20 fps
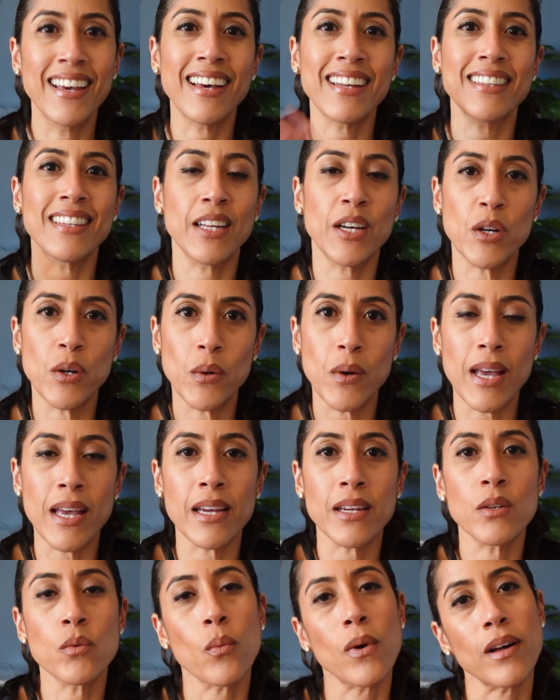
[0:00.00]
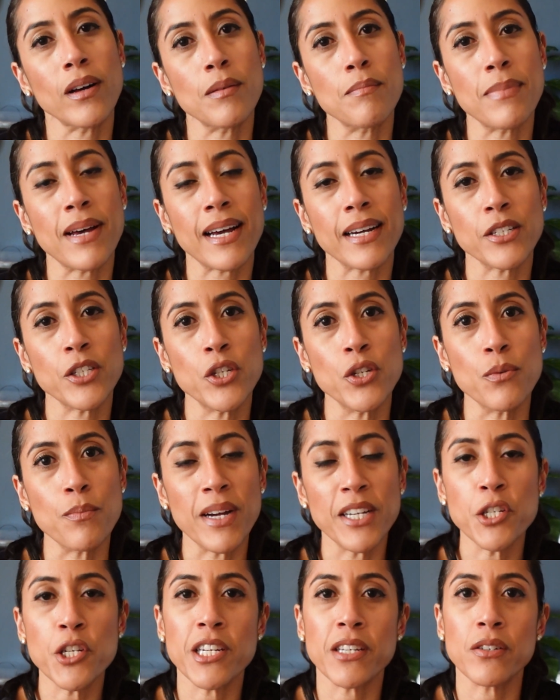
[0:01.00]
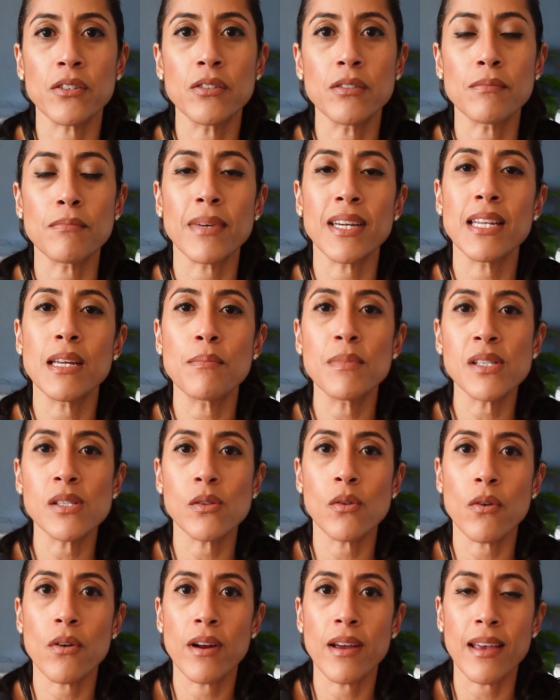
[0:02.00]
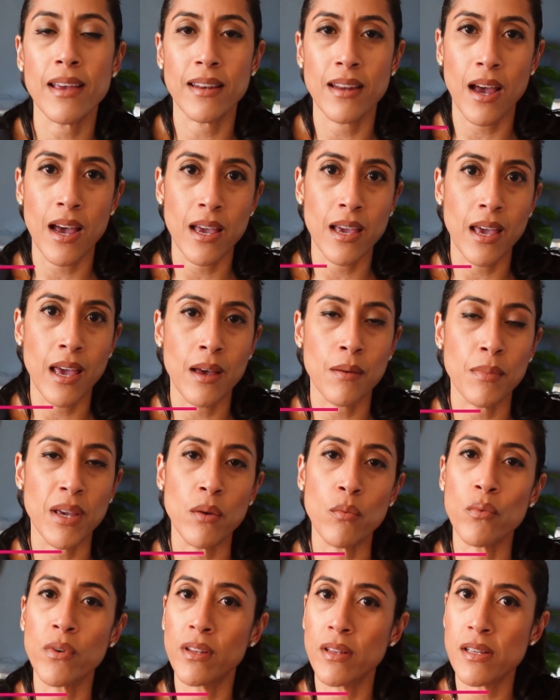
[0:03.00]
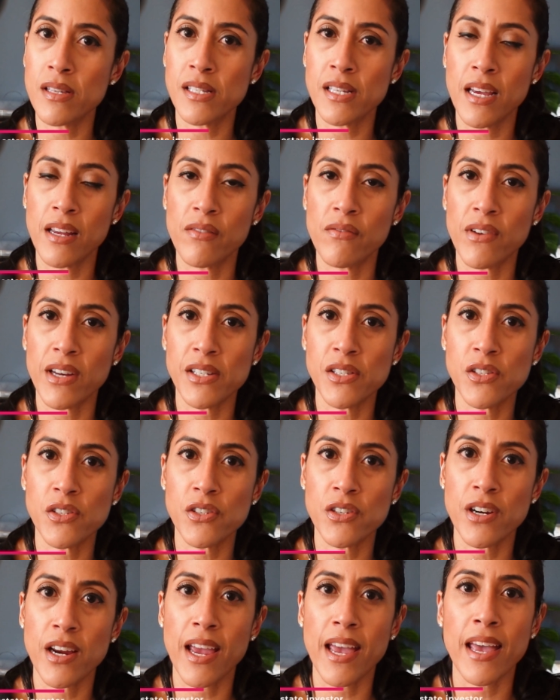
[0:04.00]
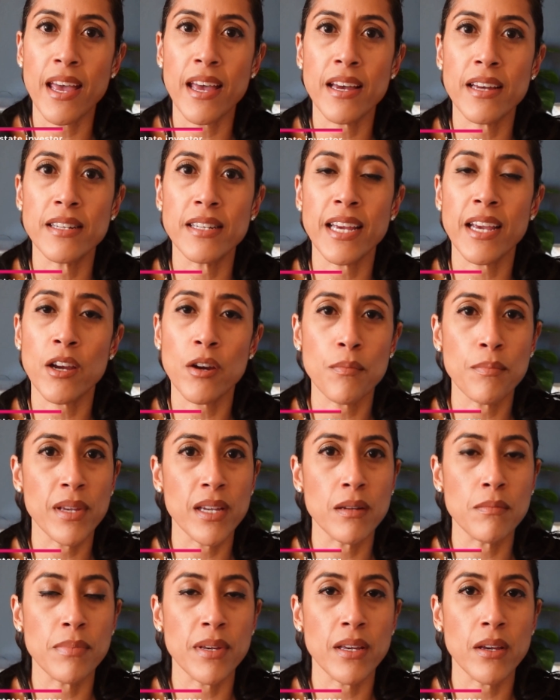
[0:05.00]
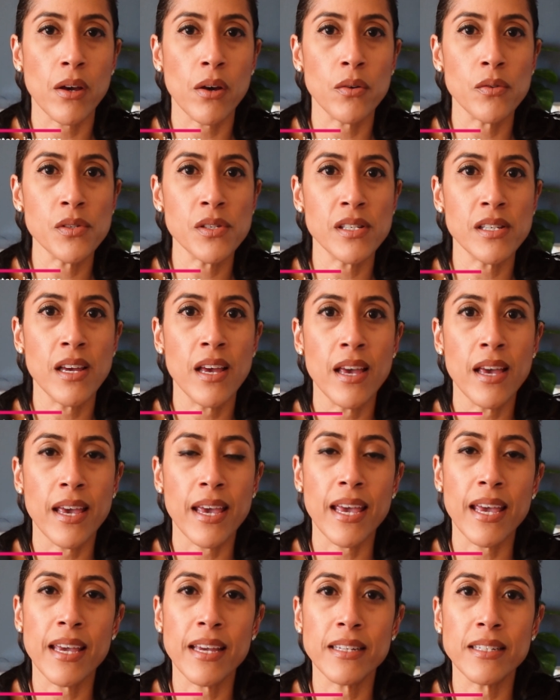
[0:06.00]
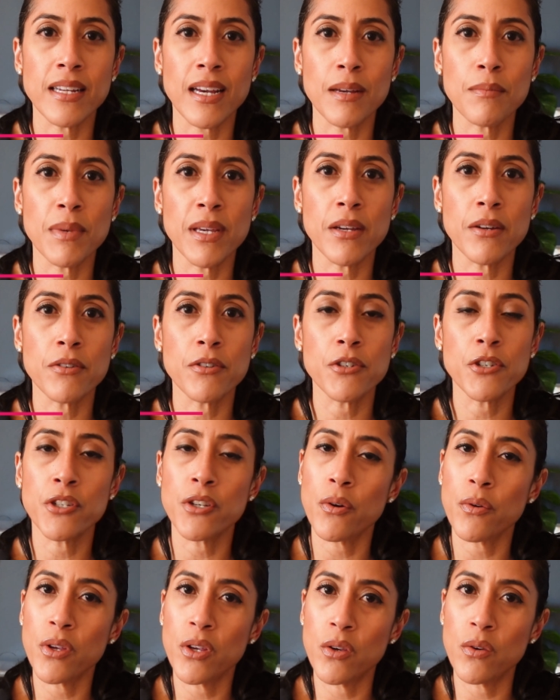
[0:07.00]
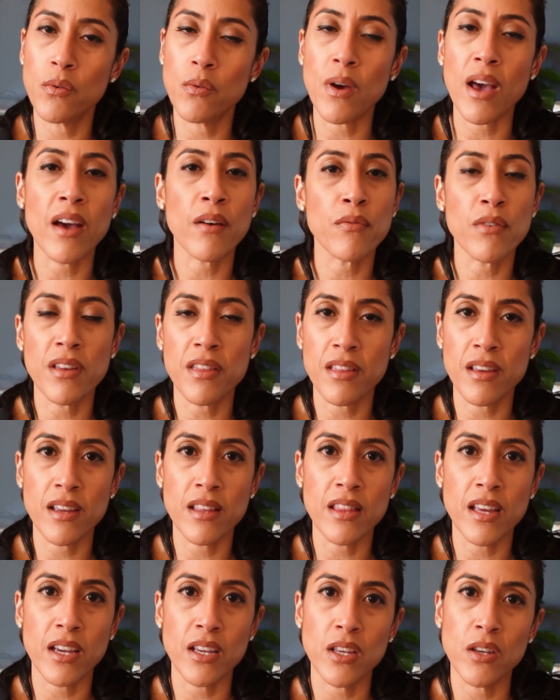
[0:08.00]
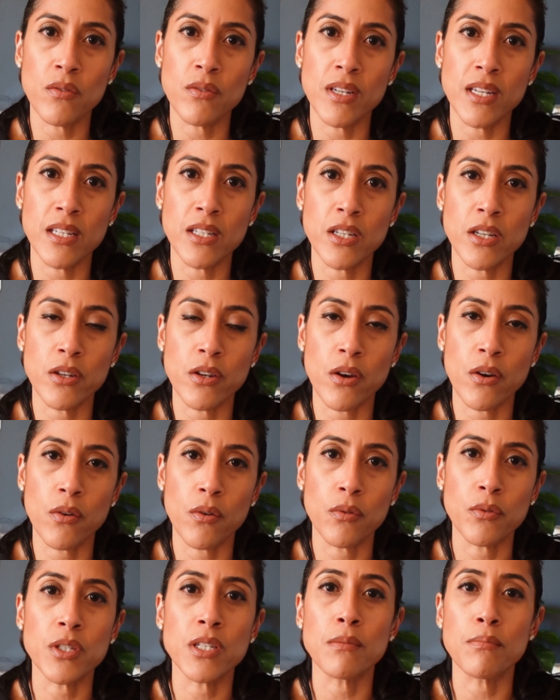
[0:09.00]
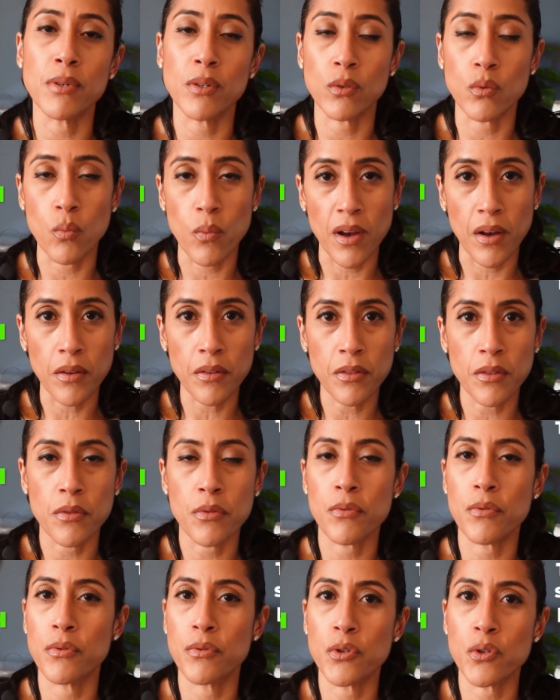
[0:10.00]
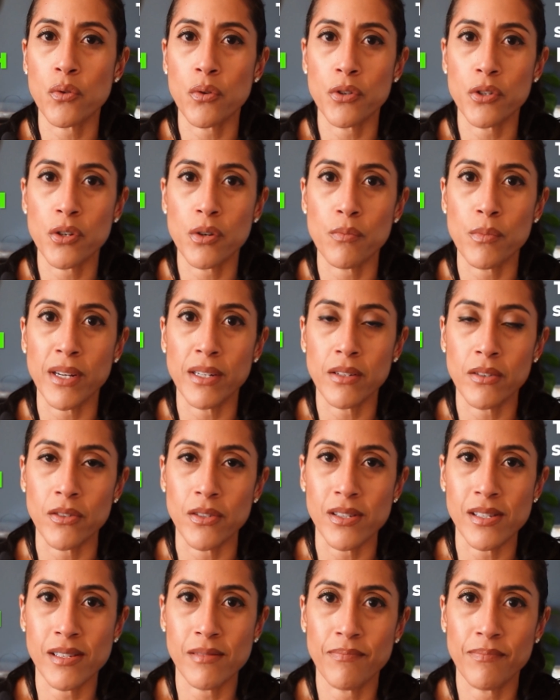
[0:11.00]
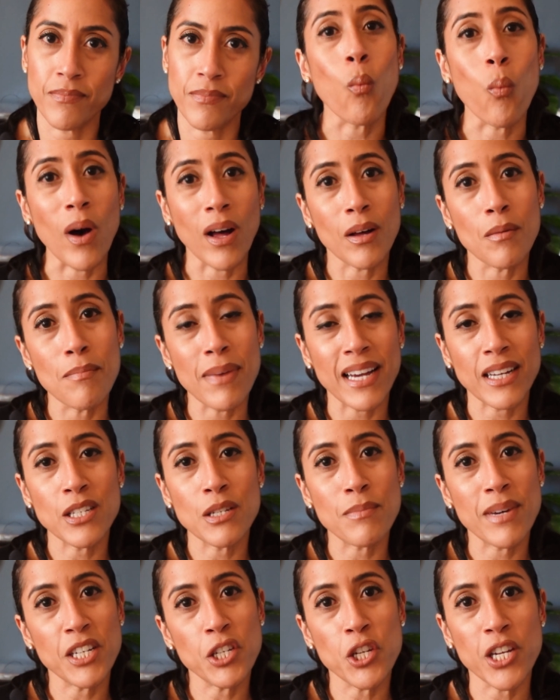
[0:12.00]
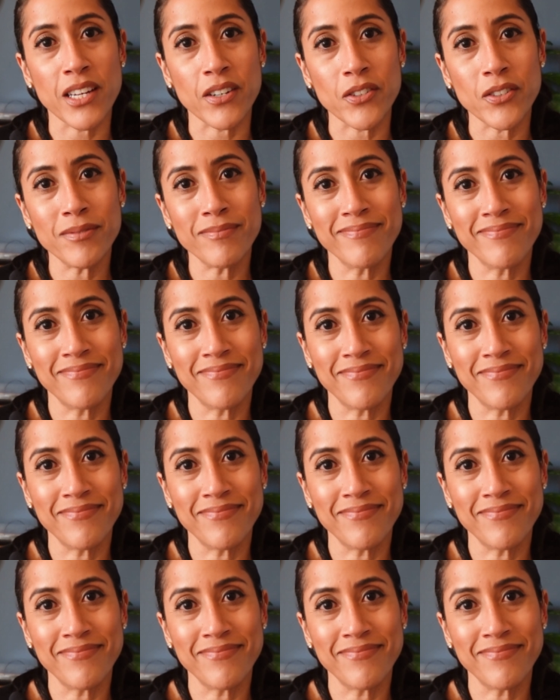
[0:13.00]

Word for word: Hello and welcome back to my channel. My name is Laura and I am a real estate investor and Airbnb host and I'm here to show you everything that you need to know to build wealth through short-term rentals. Welcome back to my channel.